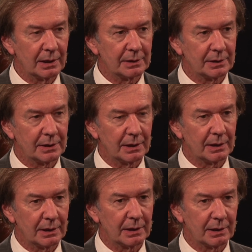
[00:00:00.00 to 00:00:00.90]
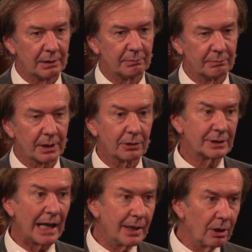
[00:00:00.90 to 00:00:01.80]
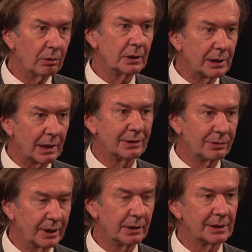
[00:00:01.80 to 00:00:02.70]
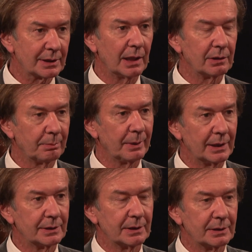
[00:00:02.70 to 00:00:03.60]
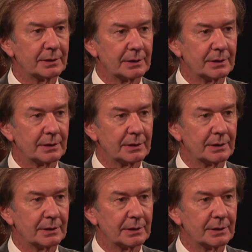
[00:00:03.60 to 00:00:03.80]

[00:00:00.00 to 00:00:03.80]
And because they know that I treat this kind of patients.